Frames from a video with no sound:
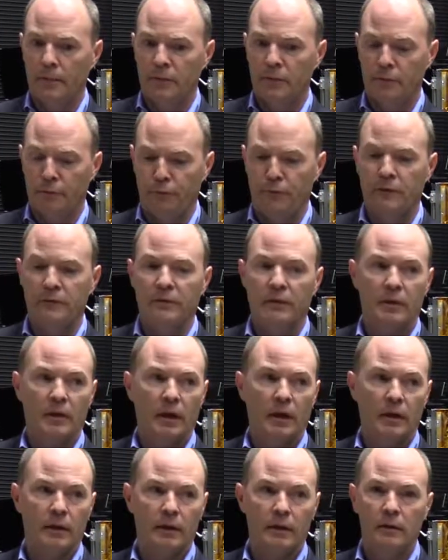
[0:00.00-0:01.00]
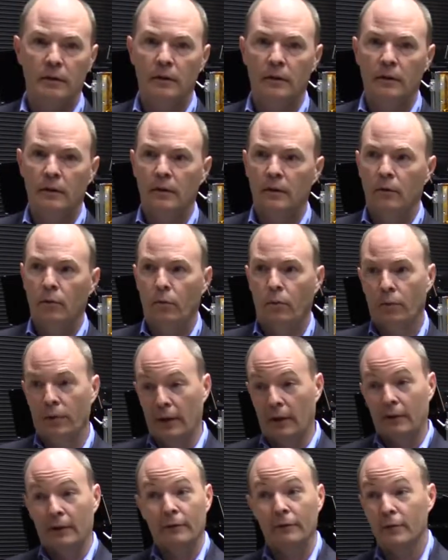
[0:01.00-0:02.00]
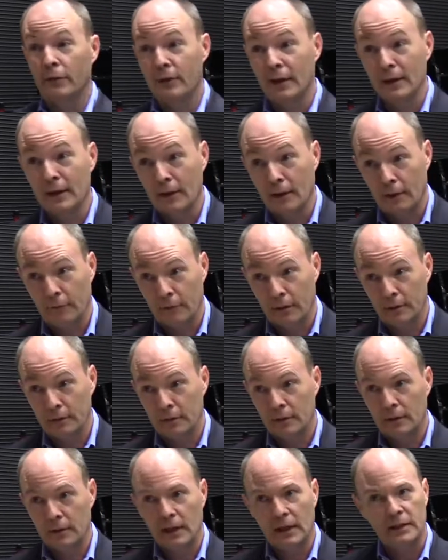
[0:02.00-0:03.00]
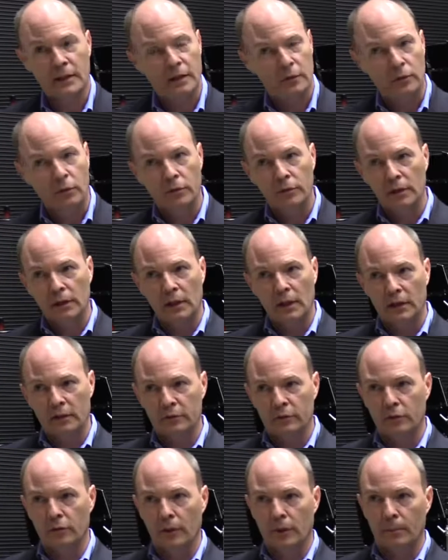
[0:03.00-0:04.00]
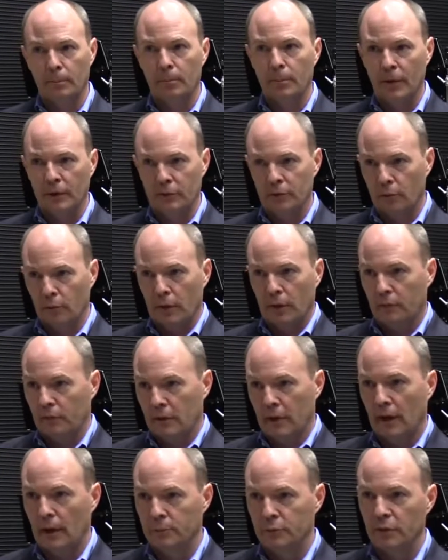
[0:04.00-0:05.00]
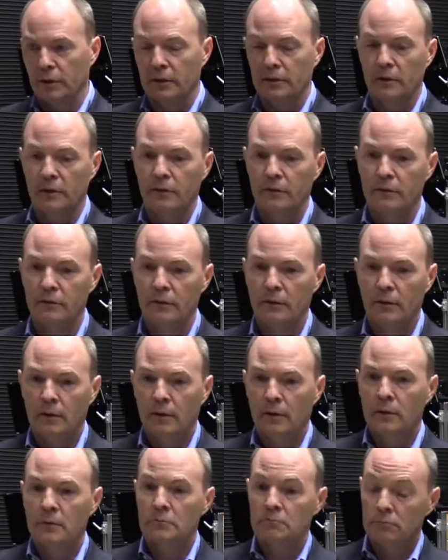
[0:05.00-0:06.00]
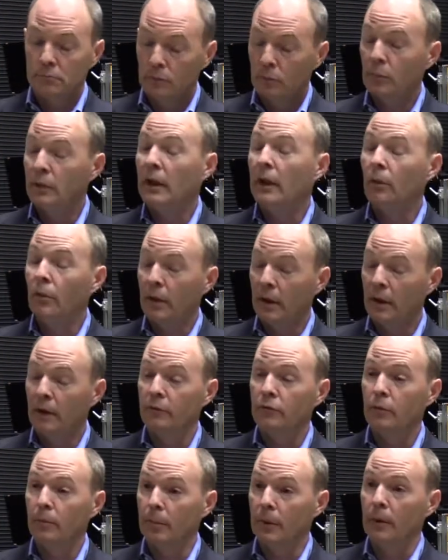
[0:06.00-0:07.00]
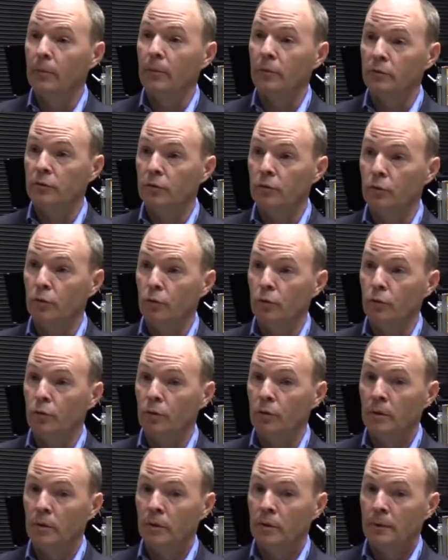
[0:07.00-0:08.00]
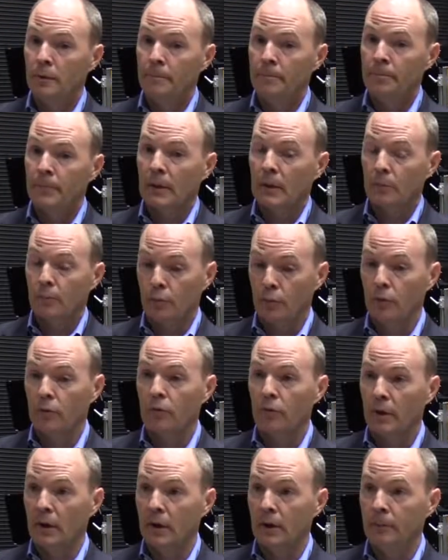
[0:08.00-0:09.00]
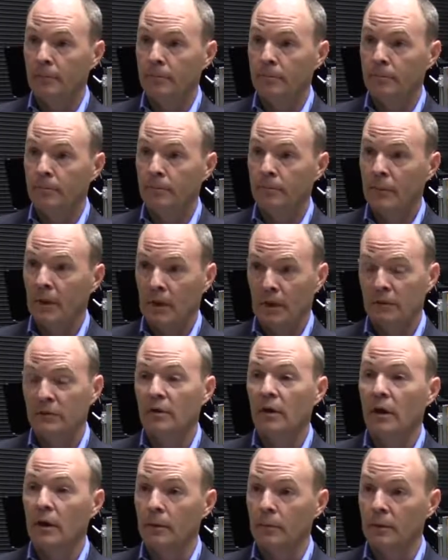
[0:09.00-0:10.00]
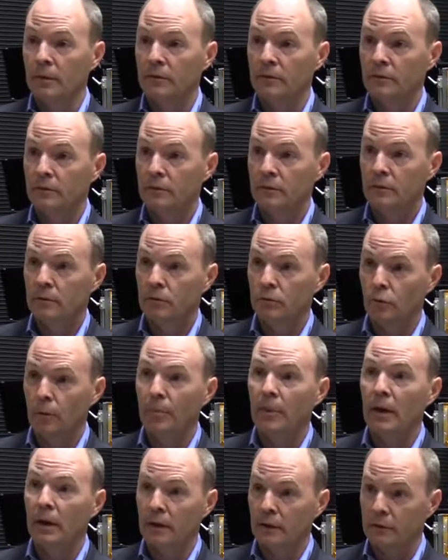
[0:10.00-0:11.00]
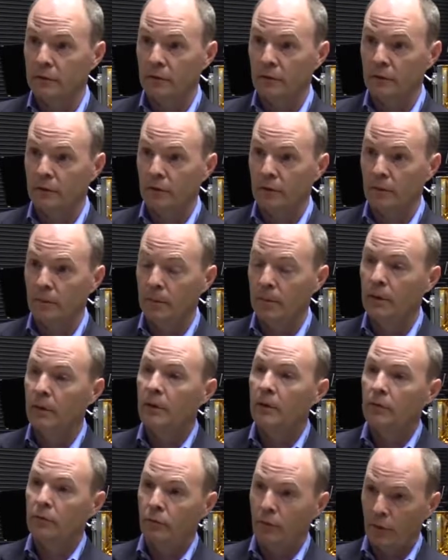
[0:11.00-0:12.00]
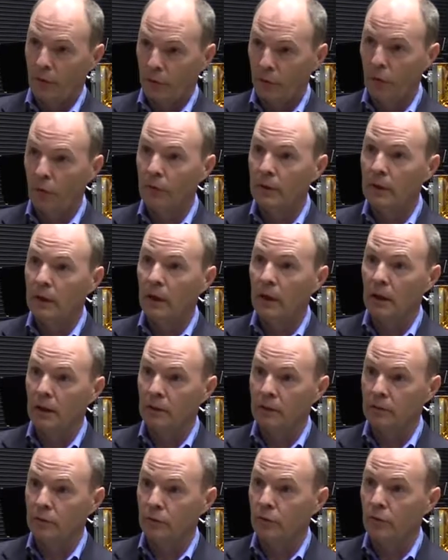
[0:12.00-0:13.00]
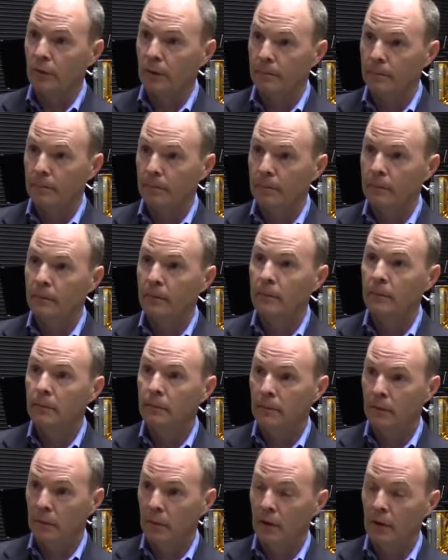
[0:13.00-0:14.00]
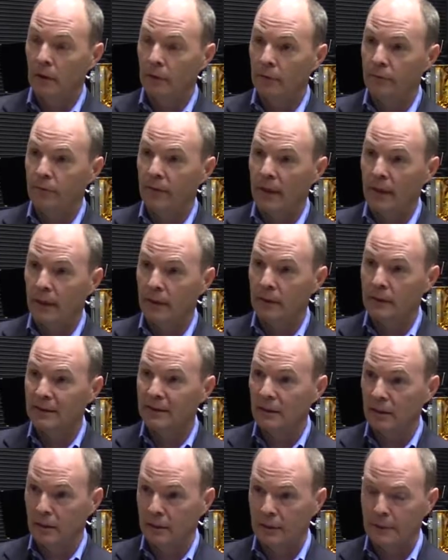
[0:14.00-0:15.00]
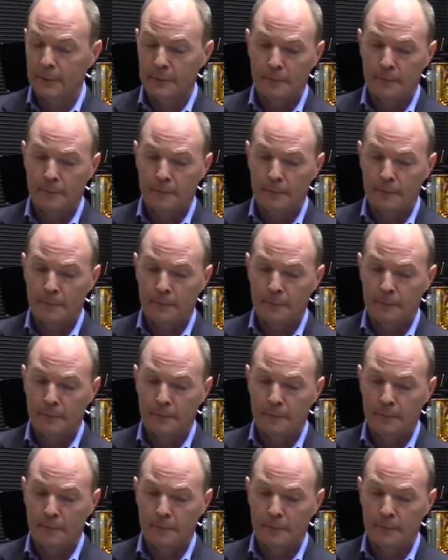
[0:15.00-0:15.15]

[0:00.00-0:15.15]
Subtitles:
sophisticated, without even thinking of it, at that Goldilocks grip based on whatever the object is. And now we have to be able to program an autonomous robotic system with the Goldilocks grip of that client.